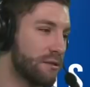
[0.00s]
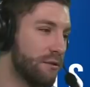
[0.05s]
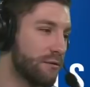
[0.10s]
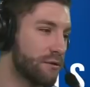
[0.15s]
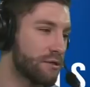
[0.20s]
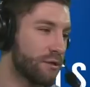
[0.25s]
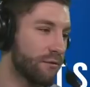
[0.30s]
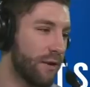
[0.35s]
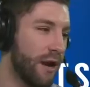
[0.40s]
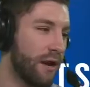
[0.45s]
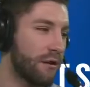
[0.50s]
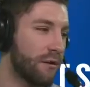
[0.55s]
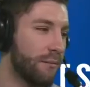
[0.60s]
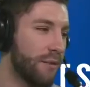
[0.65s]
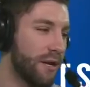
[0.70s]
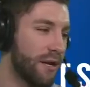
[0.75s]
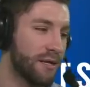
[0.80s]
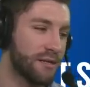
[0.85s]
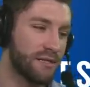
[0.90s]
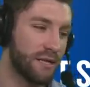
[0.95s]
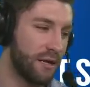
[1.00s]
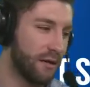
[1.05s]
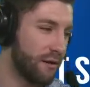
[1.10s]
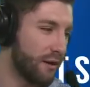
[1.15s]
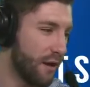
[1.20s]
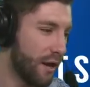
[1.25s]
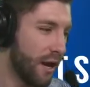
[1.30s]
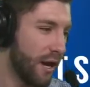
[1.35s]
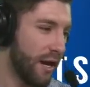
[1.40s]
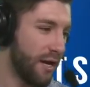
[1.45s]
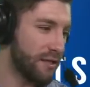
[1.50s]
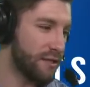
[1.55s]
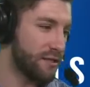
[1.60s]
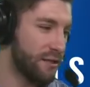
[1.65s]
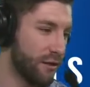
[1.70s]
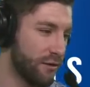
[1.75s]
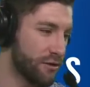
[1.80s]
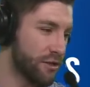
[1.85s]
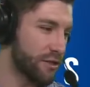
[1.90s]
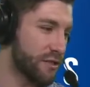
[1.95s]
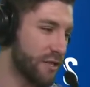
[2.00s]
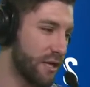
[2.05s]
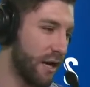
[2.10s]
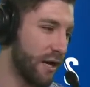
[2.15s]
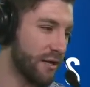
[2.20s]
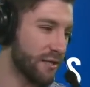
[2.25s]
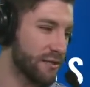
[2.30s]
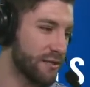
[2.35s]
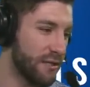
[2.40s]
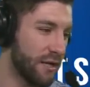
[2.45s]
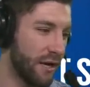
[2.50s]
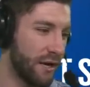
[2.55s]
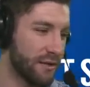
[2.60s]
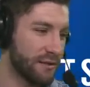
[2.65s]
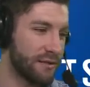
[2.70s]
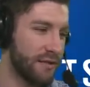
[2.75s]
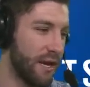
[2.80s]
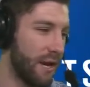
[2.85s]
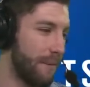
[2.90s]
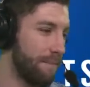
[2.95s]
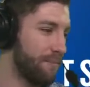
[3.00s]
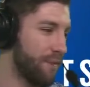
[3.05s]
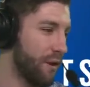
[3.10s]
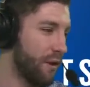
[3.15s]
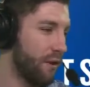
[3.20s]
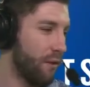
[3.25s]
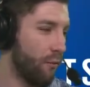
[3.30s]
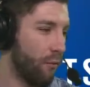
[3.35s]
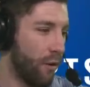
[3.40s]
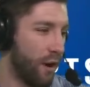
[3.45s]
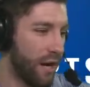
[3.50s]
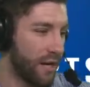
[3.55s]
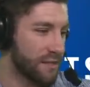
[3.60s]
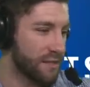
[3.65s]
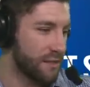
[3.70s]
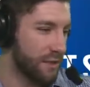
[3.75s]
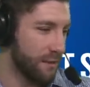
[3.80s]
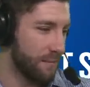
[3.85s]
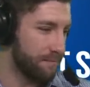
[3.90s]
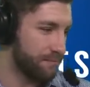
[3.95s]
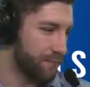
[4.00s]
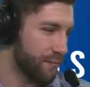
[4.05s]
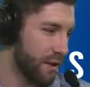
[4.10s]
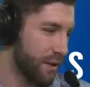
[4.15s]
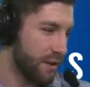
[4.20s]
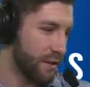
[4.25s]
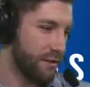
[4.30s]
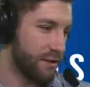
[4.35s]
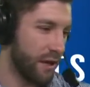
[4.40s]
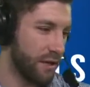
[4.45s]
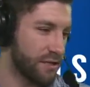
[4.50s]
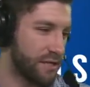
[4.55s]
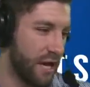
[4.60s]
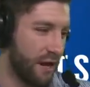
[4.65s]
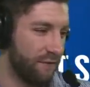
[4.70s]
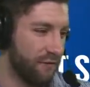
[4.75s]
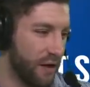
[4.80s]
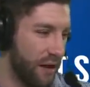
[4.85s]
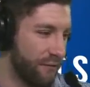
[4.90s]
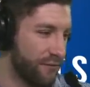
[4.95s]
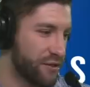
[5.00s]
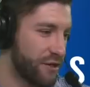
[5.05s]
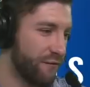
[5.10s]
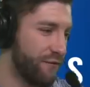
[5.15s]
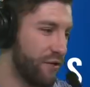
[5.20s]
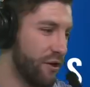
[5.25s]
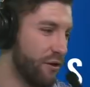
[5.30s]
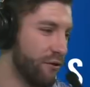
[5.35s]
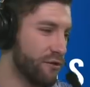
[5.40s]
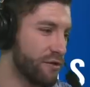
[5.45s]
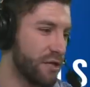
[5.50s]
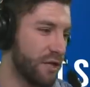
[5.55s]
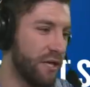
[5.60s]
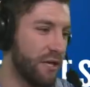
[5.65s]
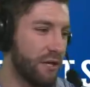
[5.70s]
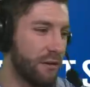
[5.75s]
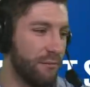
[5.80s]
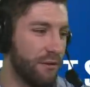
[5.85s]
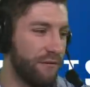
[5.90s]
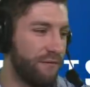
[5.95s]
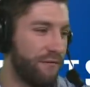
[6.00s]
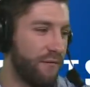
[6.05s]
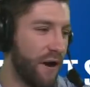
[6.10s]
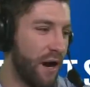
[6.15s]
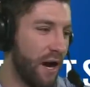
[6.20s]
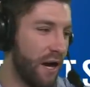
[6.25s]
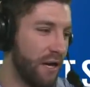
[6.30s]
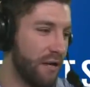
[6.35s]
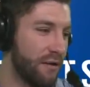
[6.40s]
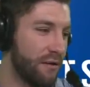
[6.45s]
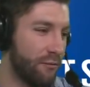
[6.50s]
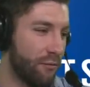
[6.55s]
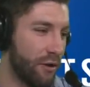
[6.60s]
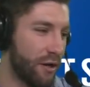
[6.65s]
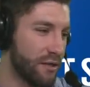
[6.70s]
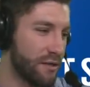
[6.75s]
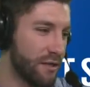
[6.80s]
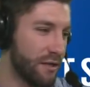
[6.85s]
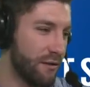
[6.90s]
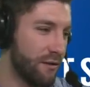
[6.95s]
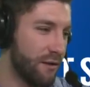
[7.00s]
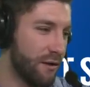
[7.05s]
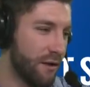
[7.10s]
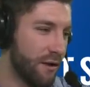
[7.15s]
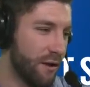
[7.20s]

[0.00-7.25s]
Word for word: news around him is, and it still just kind of says that Watson, he does have leverage of use. He can be fined, what is it?